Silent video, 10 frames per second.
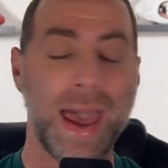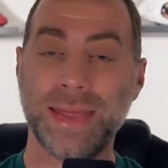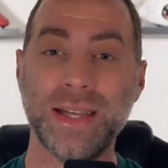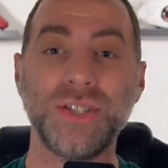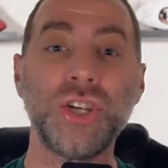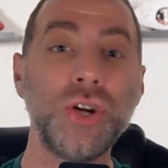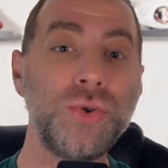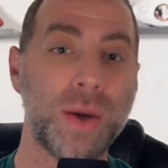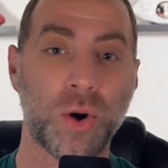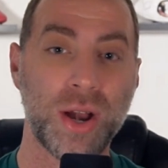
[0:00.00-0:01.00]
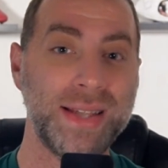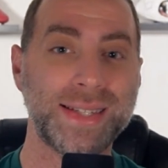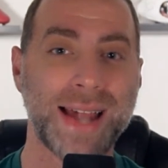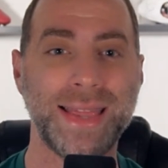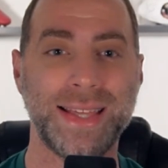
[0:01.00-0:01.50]
and then 2 that were
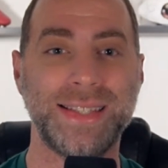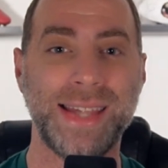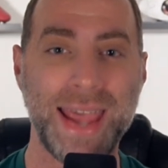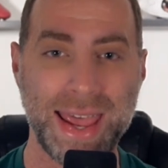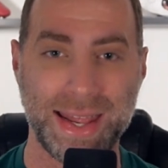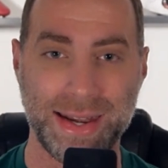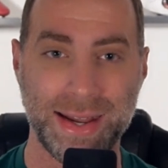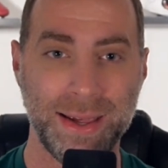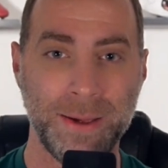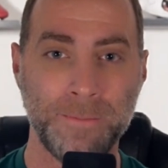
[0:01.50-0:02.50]
inside the 10.